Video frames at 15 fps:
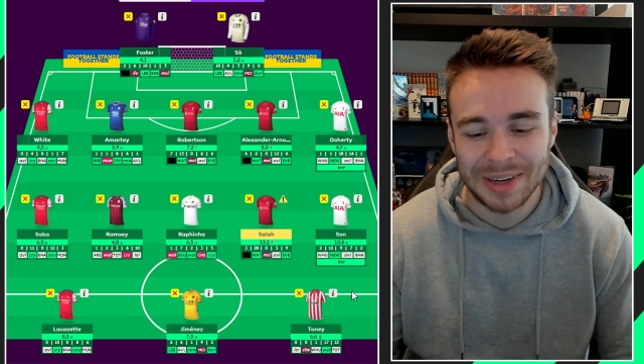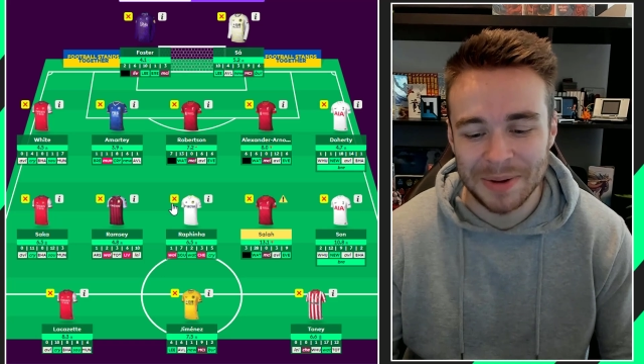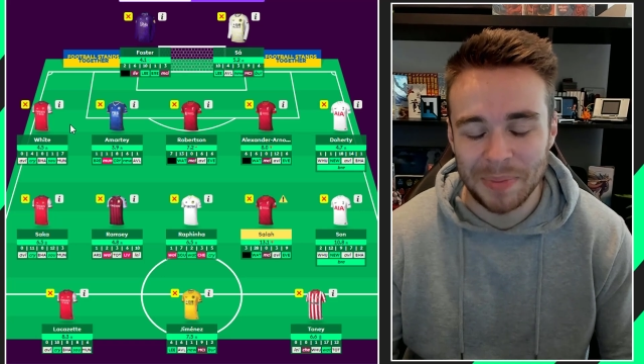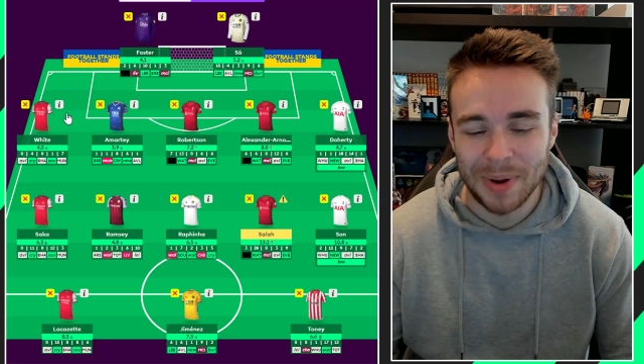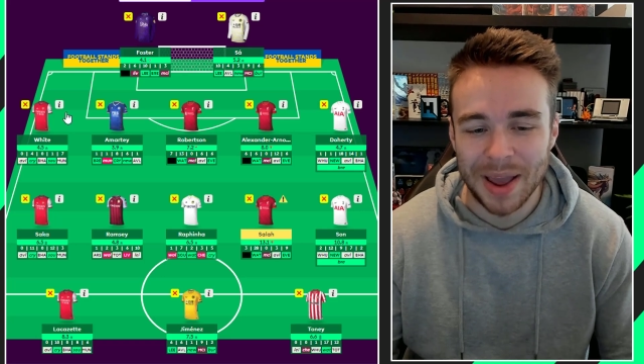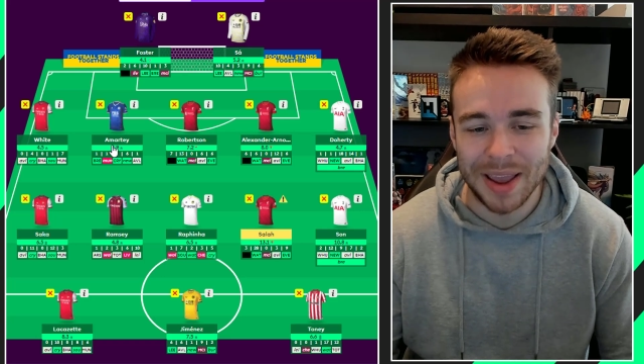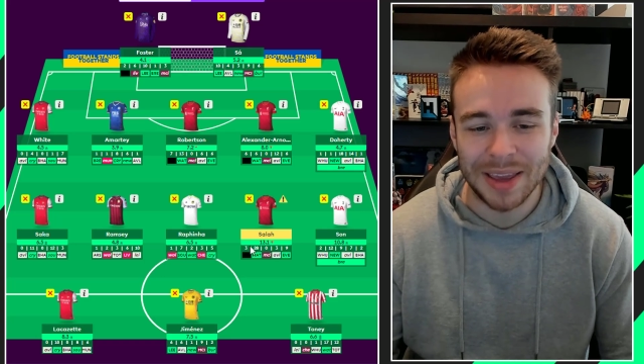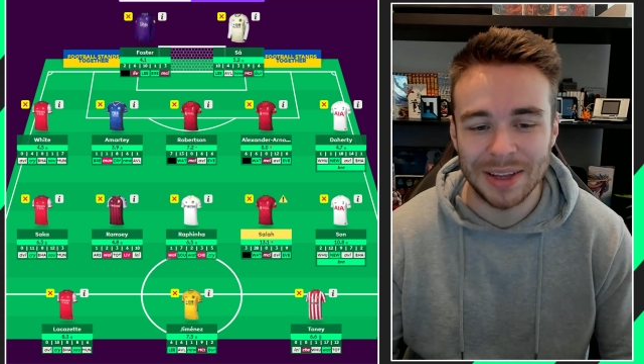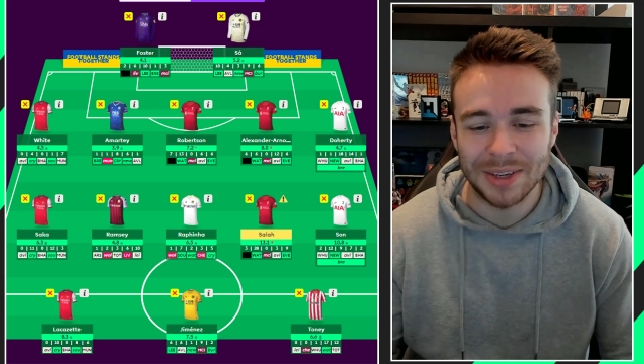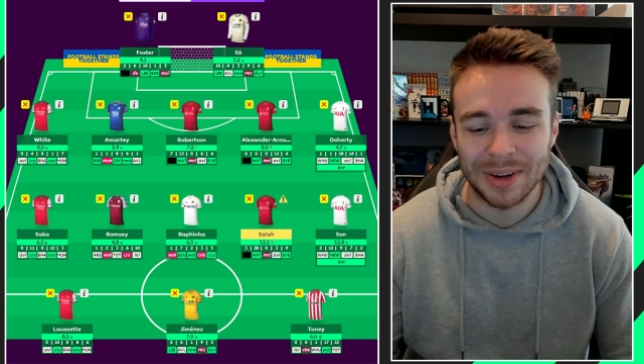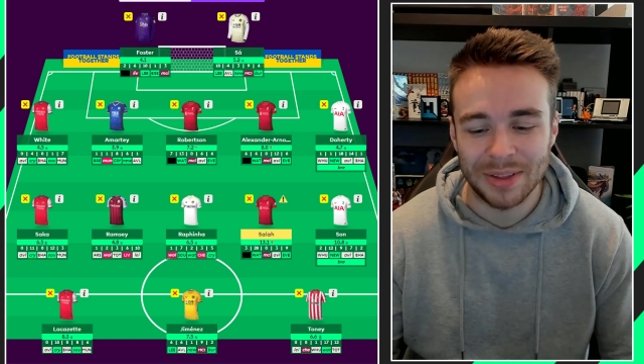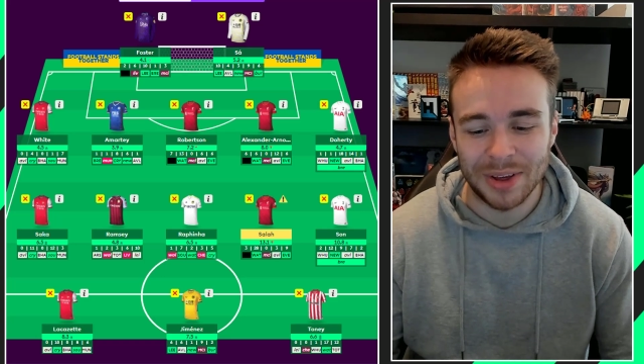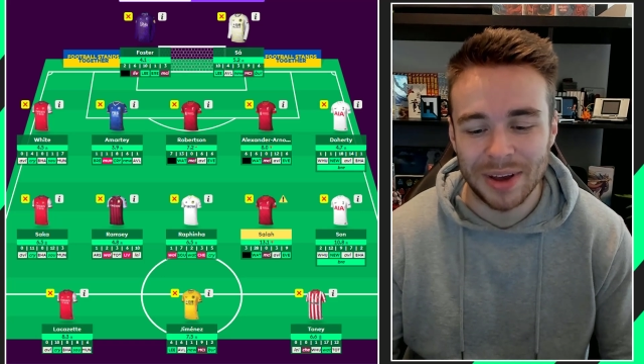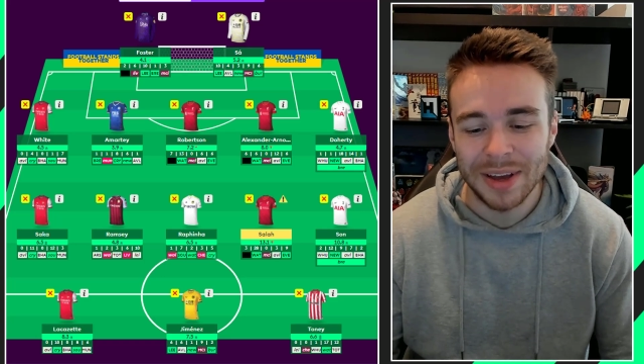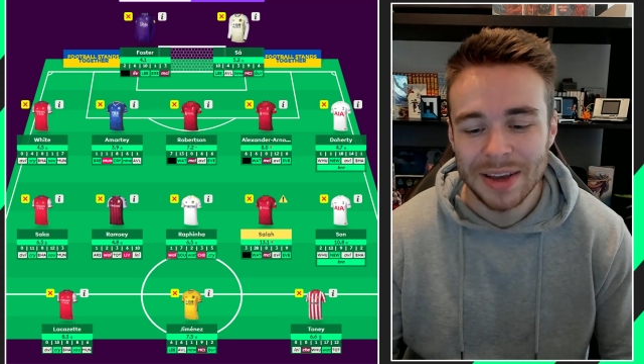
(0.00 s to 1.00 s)
playing each
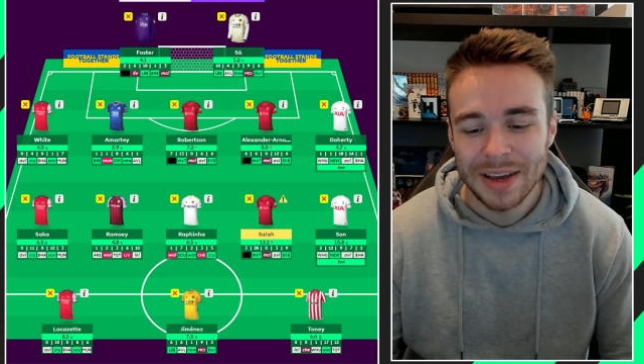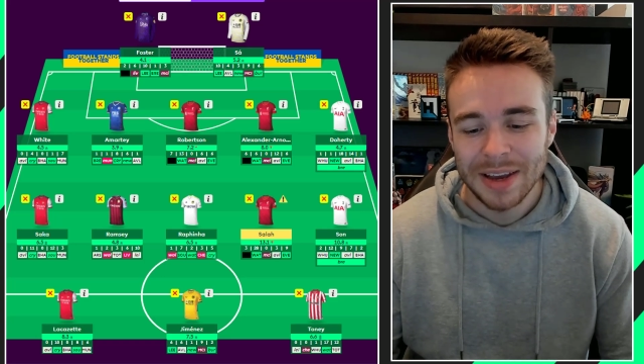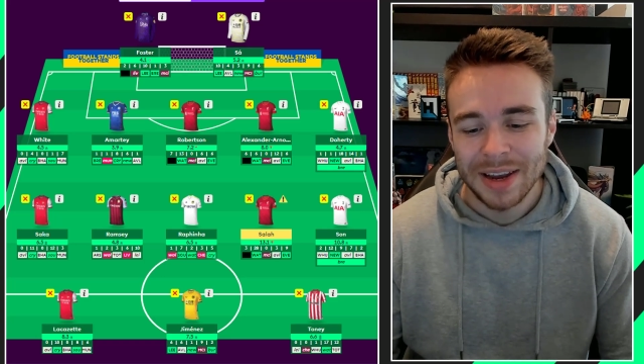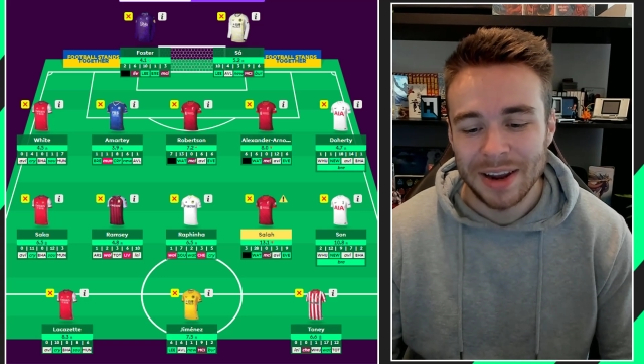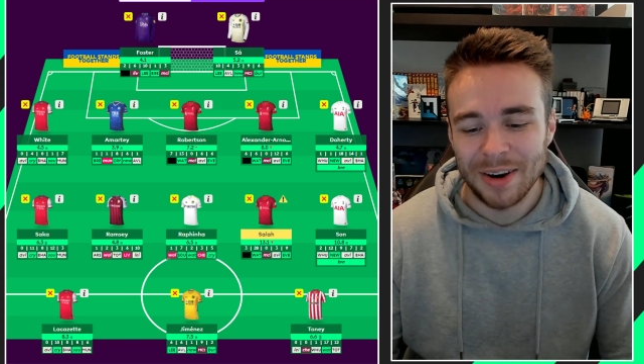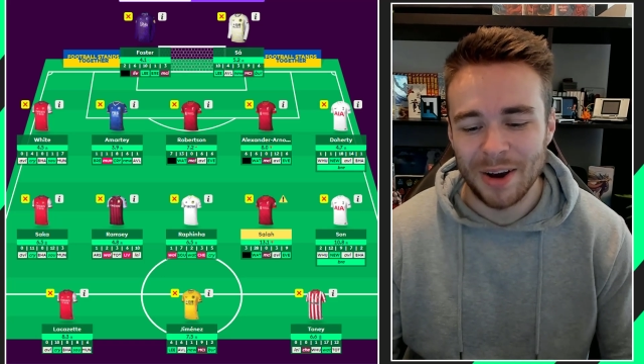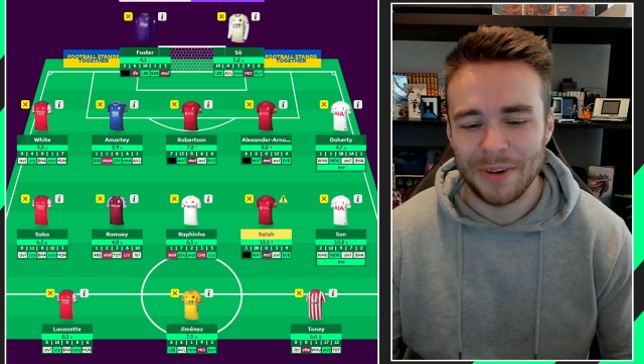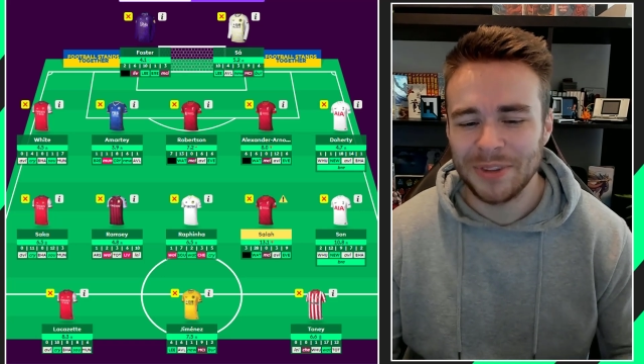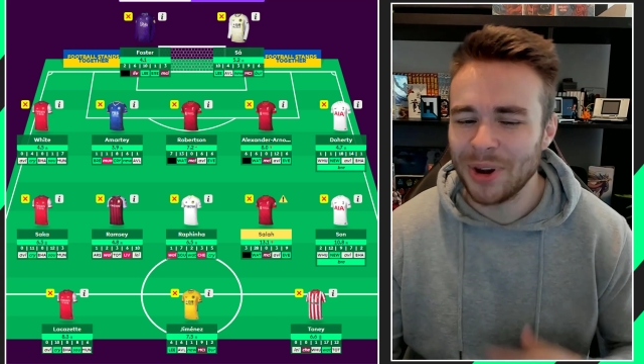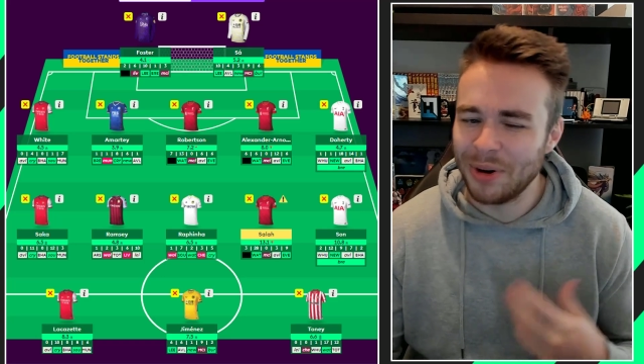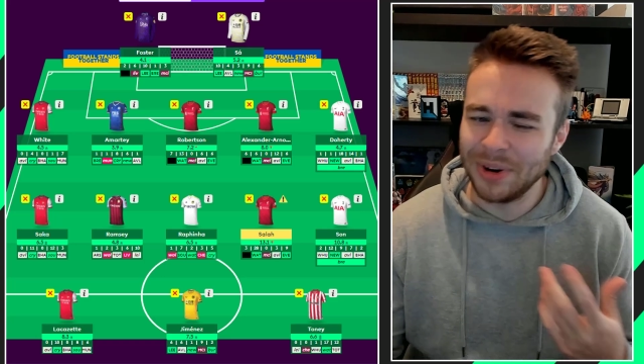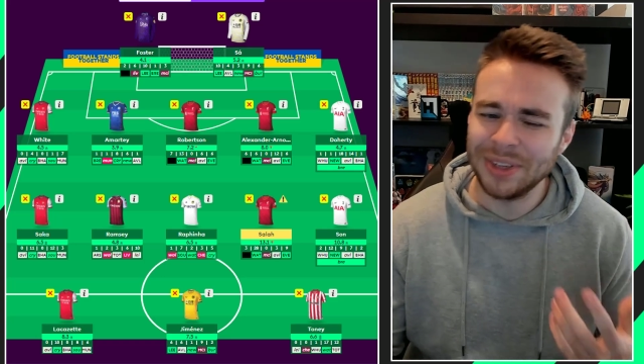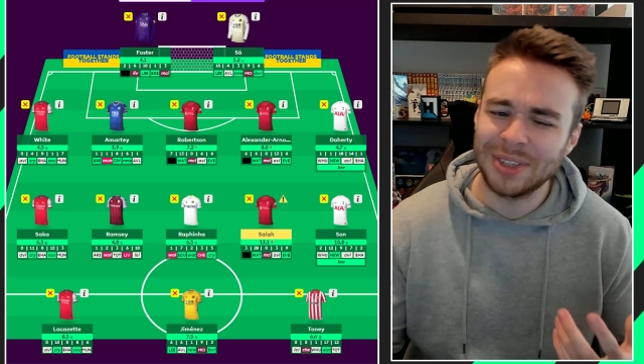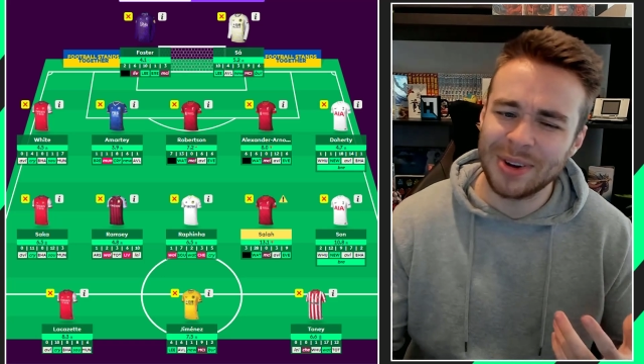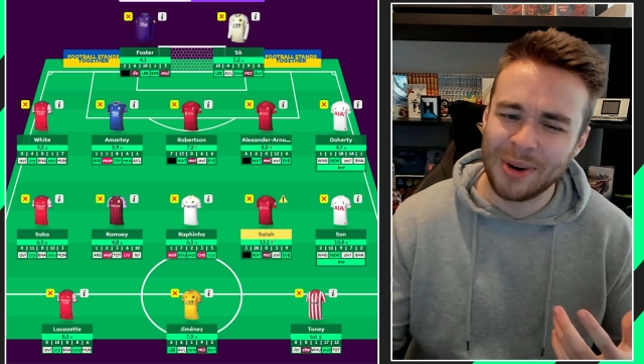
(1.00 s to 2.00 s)
other. You know, if
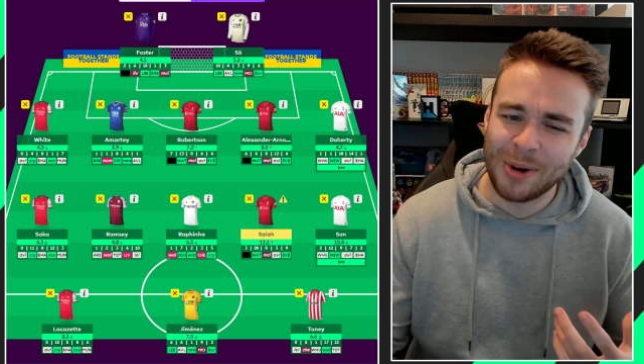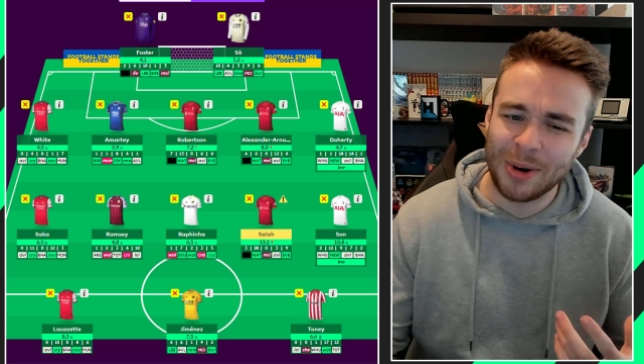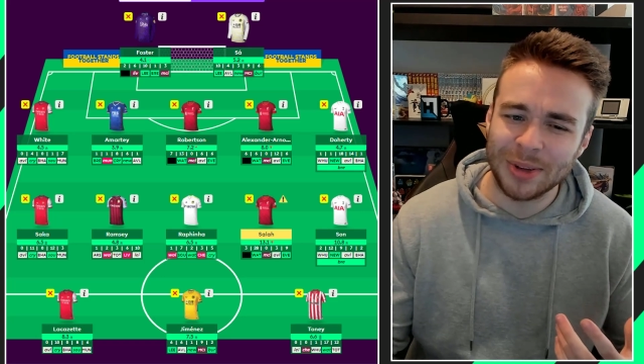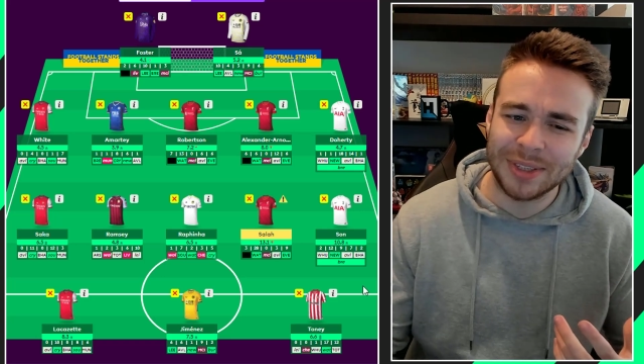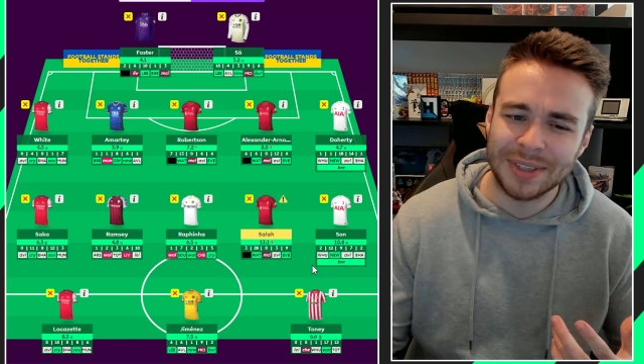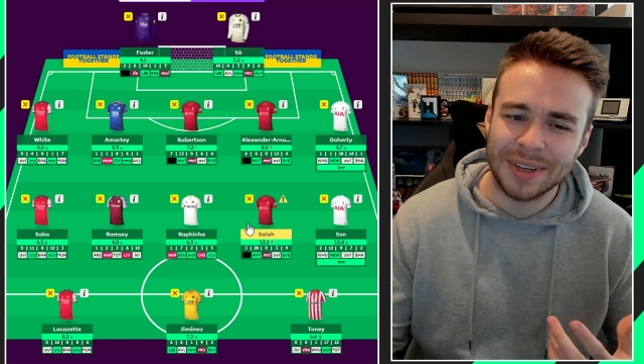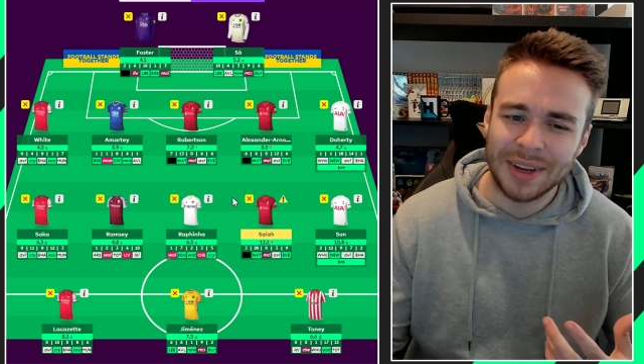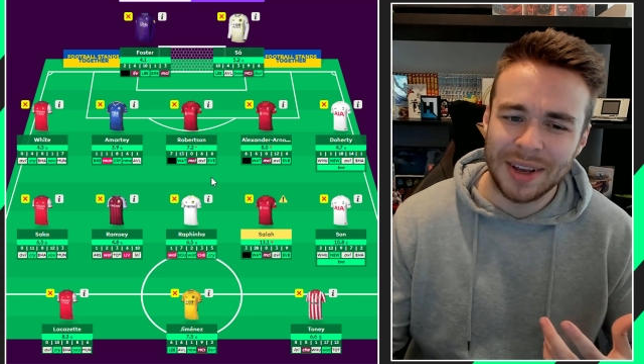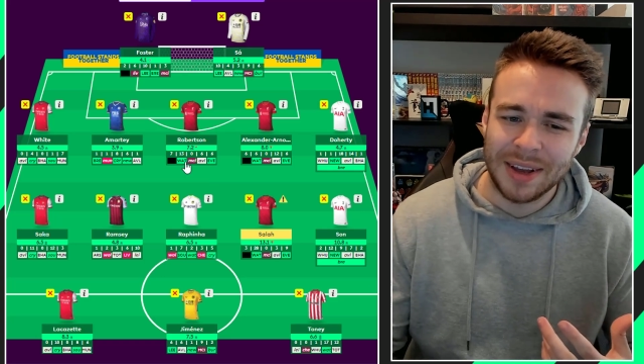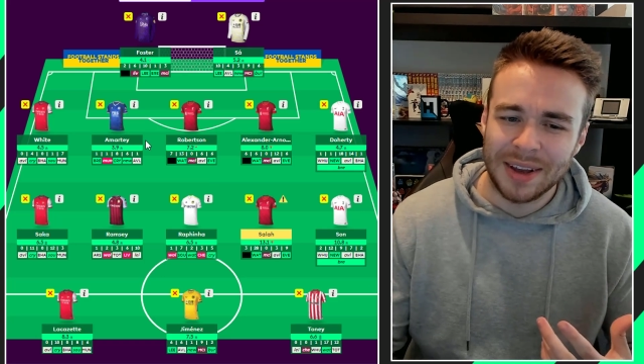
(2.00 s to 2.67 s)
Tony scores,